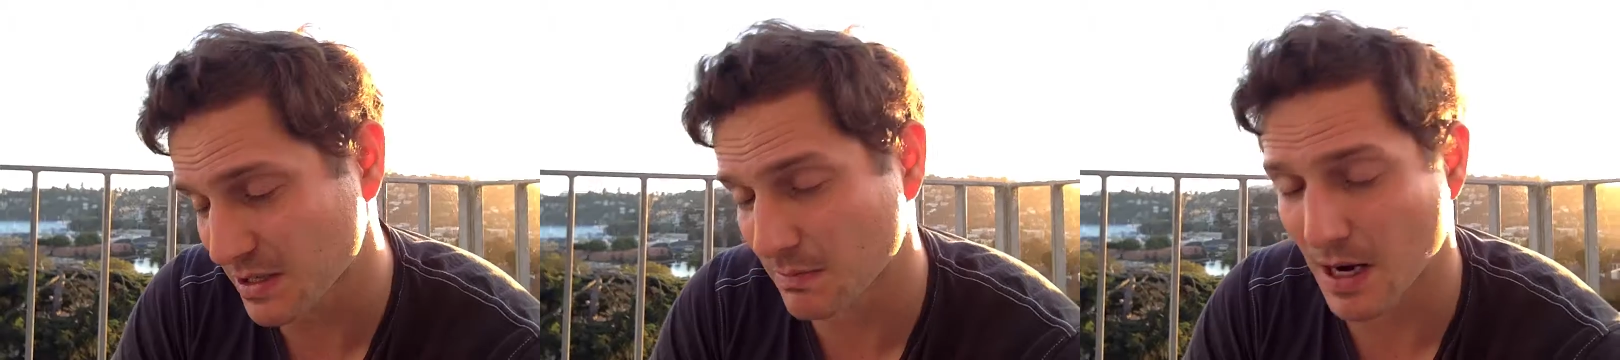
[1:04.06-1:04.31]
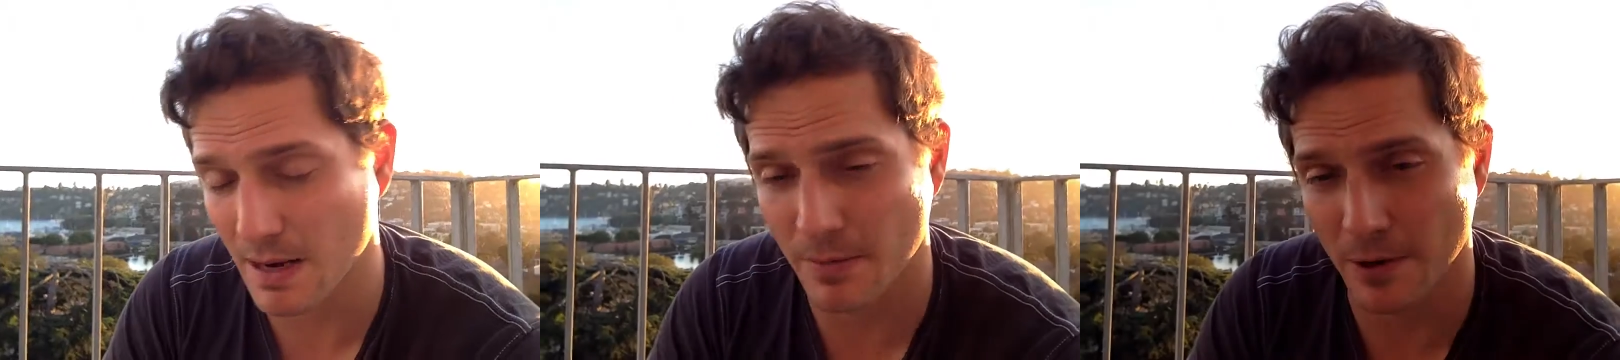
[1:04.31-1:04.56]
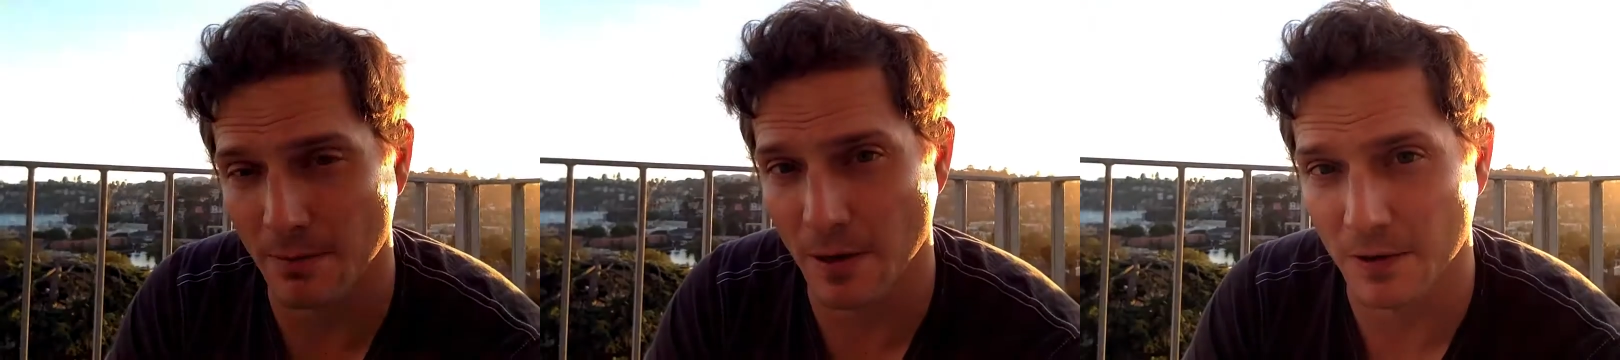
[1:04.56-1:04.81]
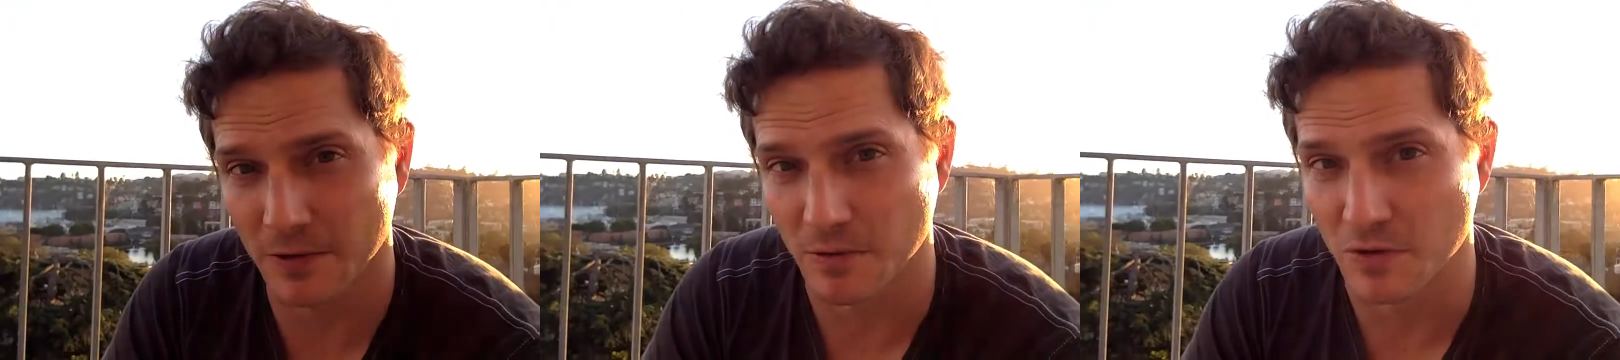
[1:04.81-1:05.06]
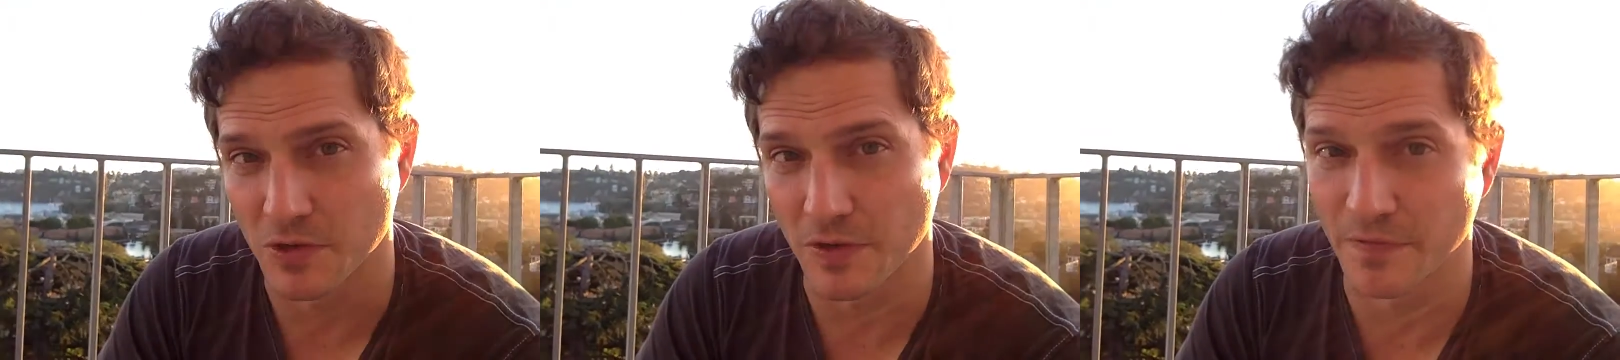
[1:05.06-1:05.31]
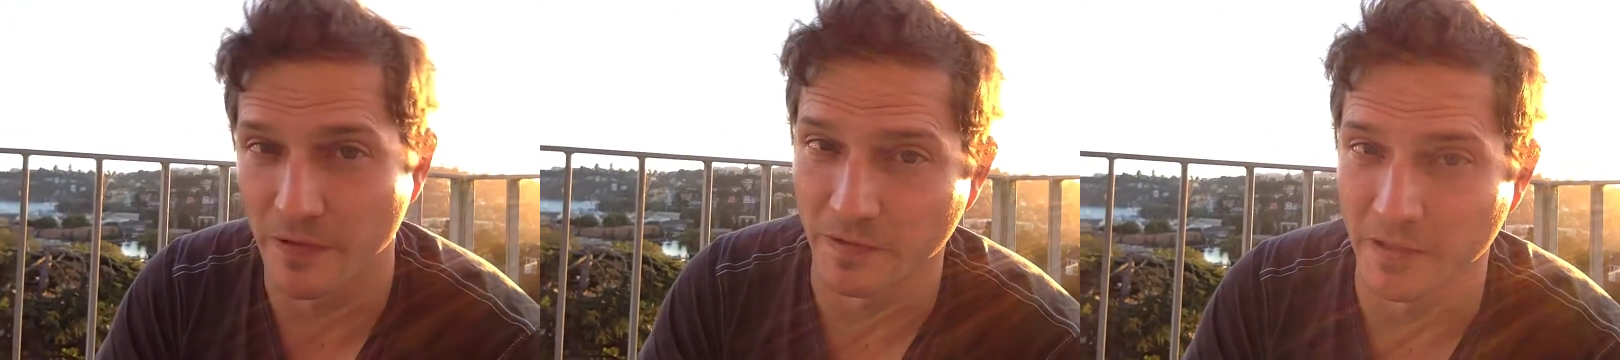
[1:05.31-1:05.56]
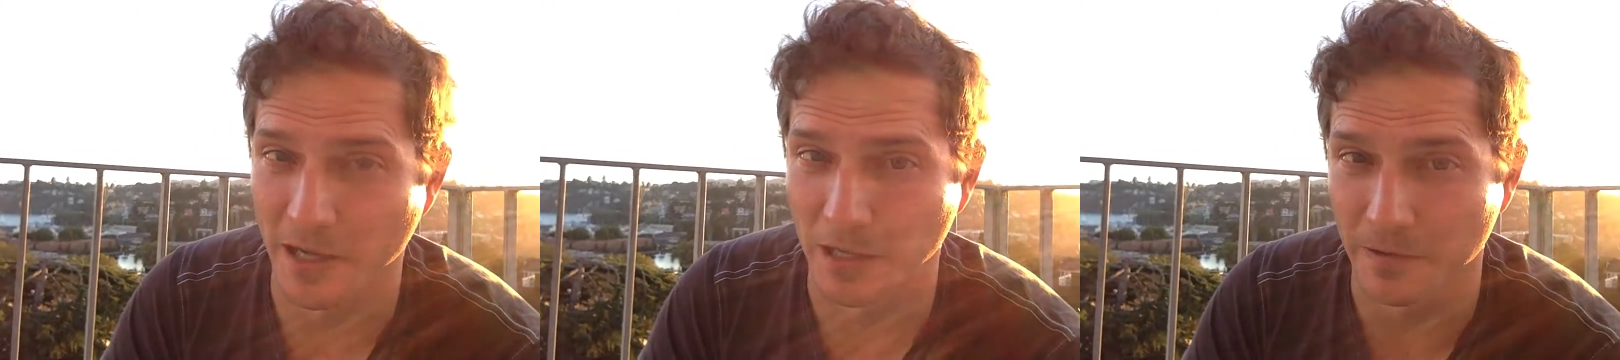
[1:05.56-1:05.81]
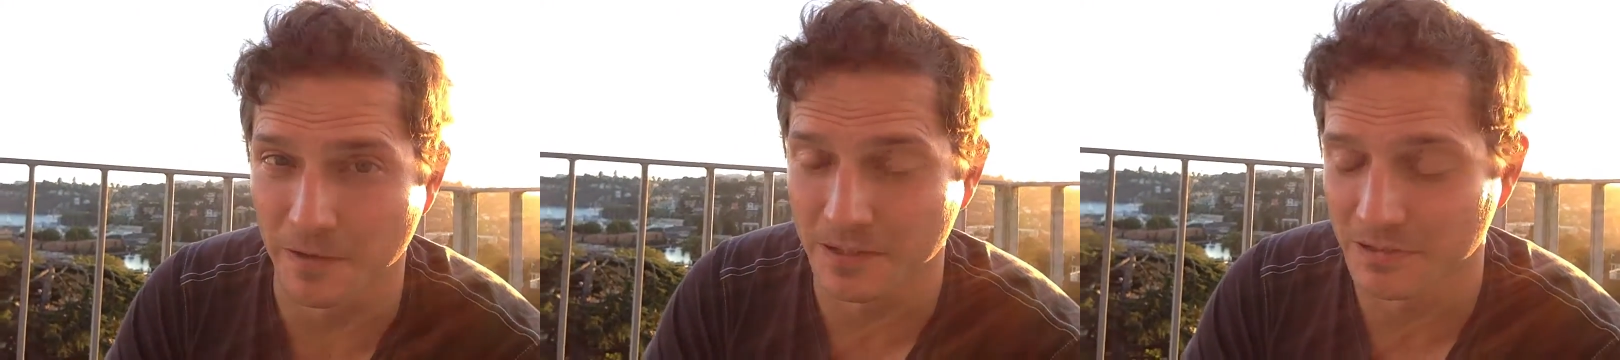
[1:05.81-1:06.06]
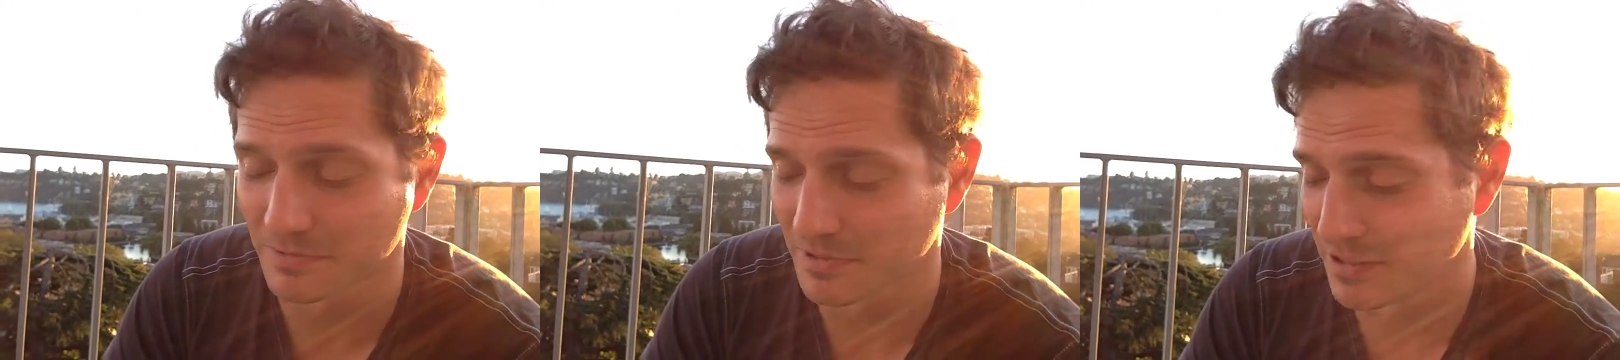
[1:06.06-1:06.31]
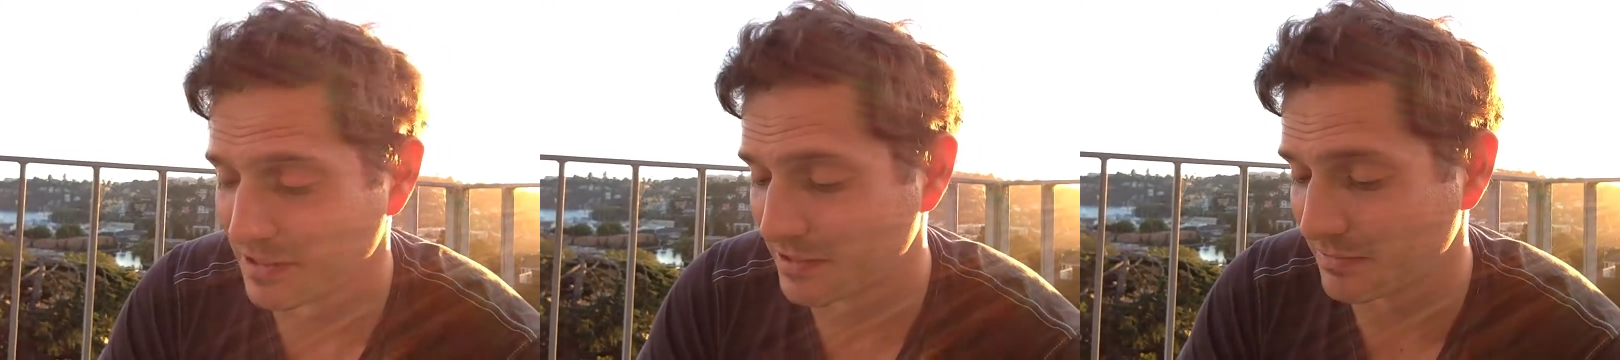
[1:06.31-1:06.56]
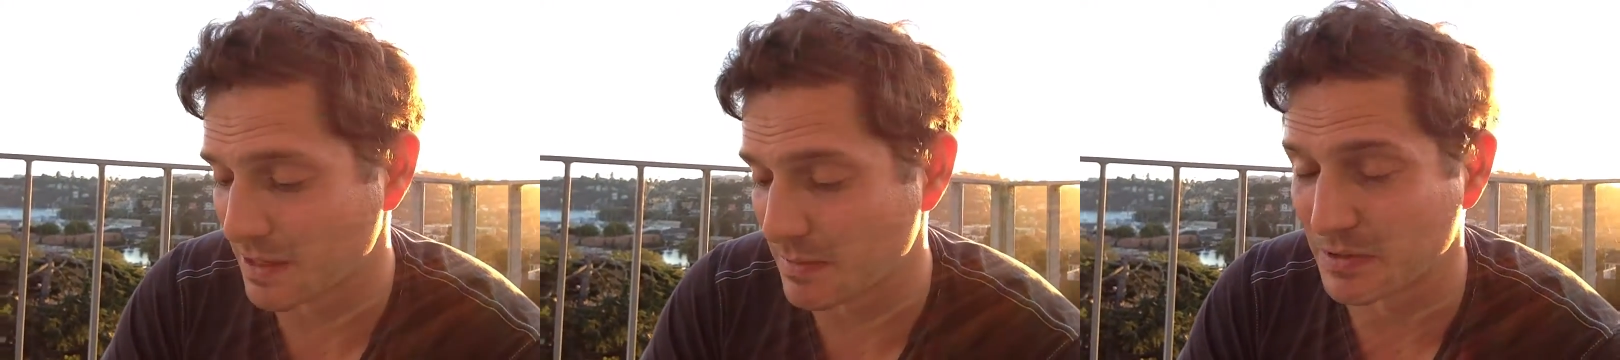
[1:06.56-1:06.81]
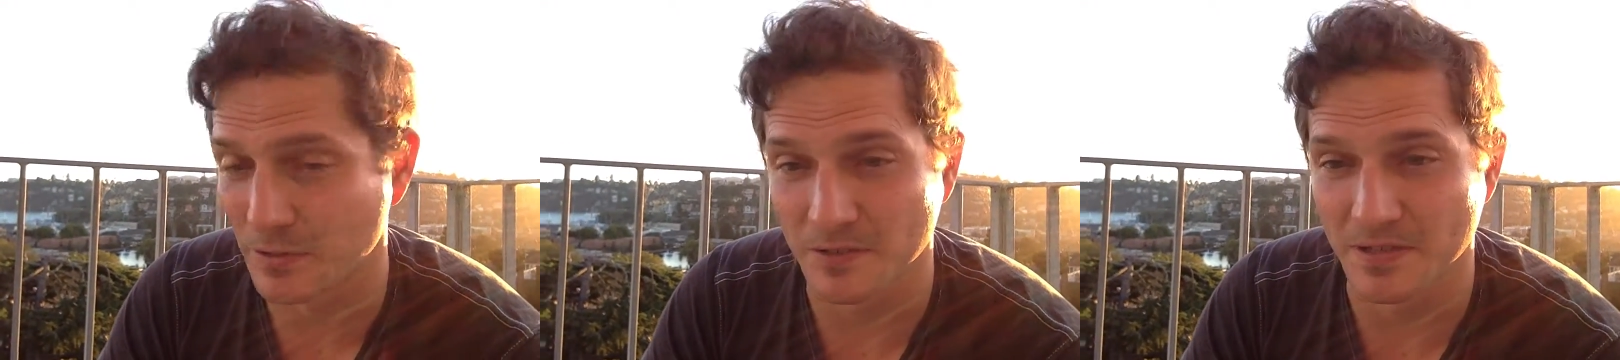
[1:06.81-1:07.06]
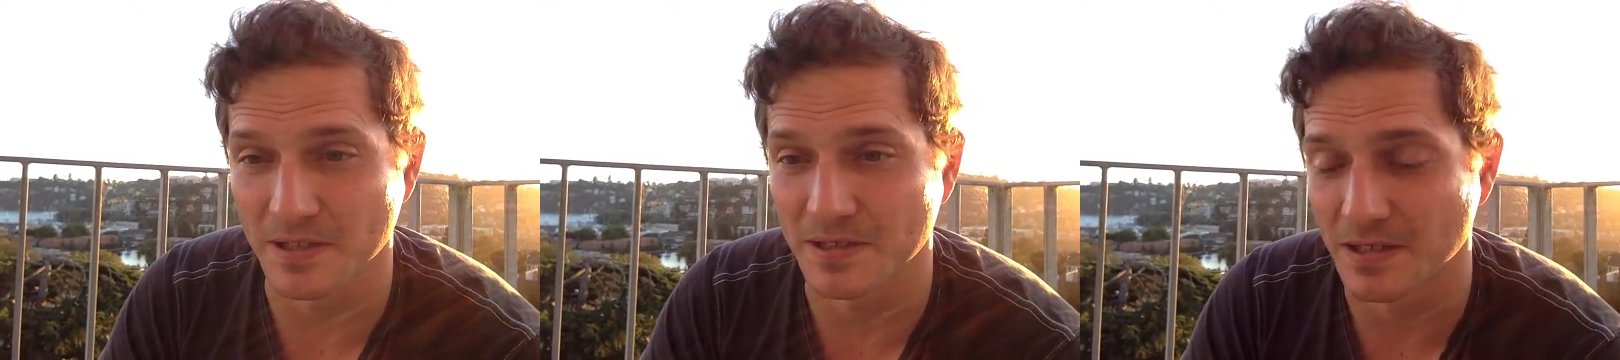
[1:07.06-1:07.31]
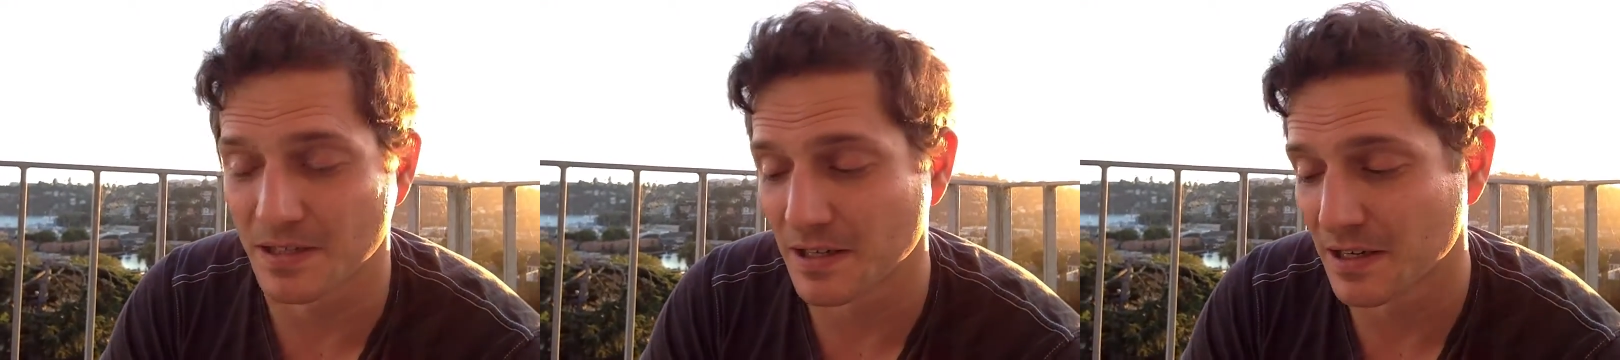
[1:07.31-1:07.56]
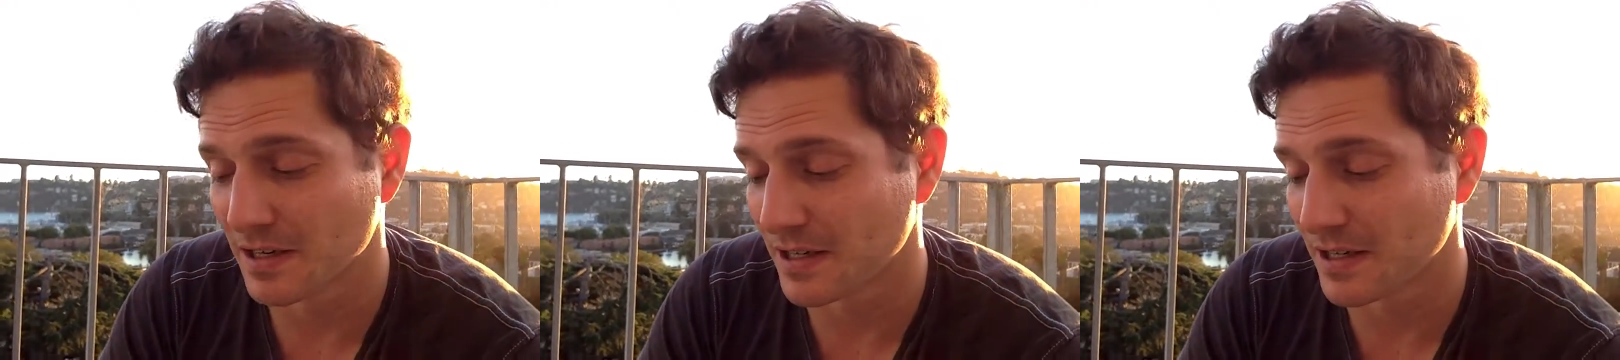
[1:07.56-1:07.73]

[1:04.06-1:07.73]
you might burn about 250 calories, maybe 260.